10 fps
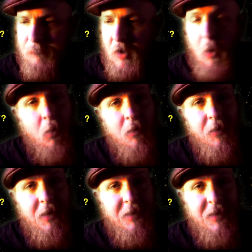or
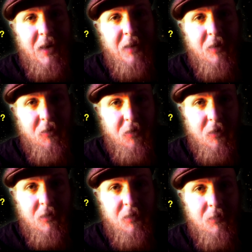they could die in the
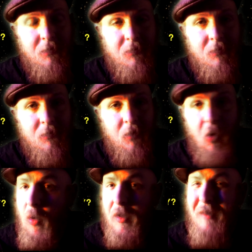dirt,
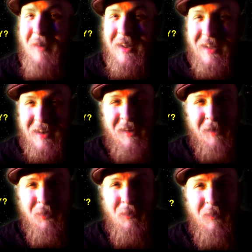or they might end
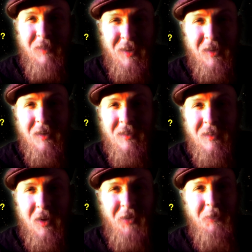up feeling
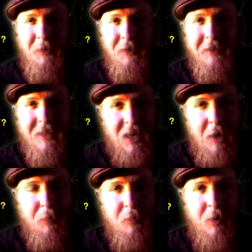ultimately
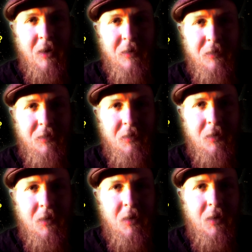compromised,
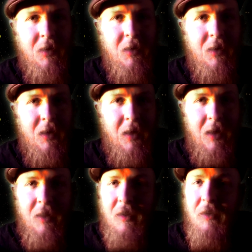
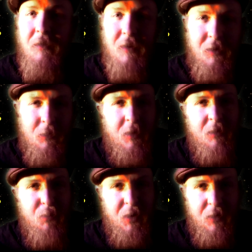and that the victory is
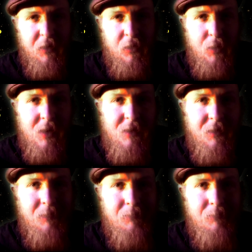bittersweet.